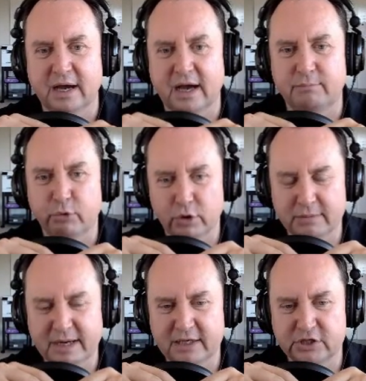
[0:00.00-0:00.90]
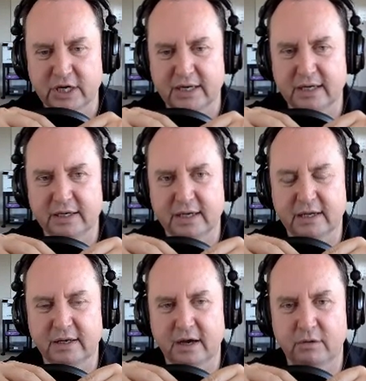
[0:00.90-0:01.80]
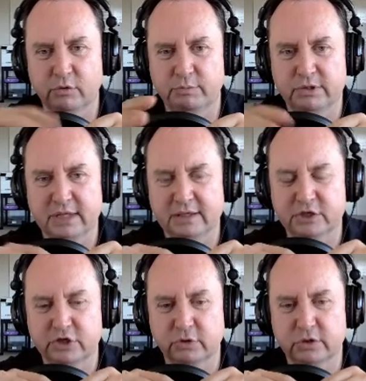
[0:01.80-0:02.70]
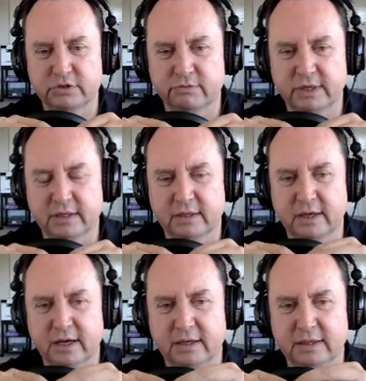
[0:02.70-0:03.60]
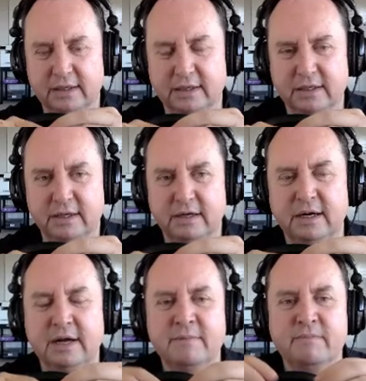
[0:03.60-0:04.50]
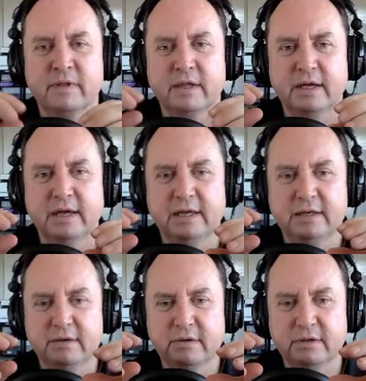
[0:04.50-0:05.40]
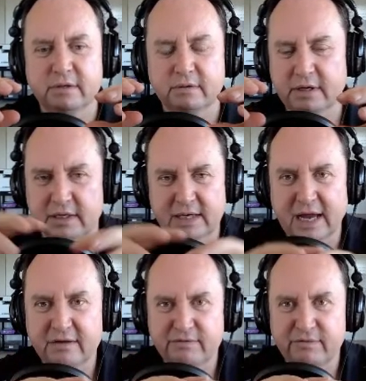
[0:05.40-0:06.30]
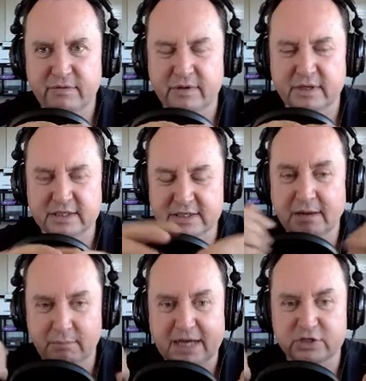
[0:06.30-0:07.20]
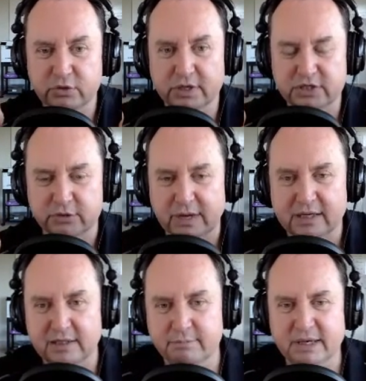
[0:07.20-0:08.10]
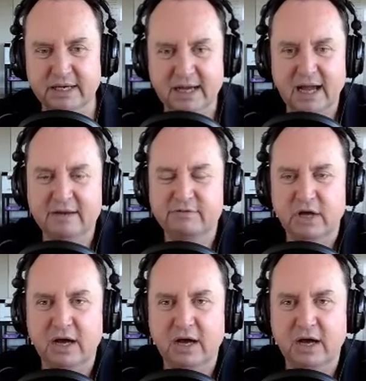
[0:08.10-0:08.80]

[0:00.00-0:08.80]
uh, poorly made in China. Again, I'll, we'll put that in the show notes if we can uh, get it in there. It it kind of it's not my stories directly, but it kind of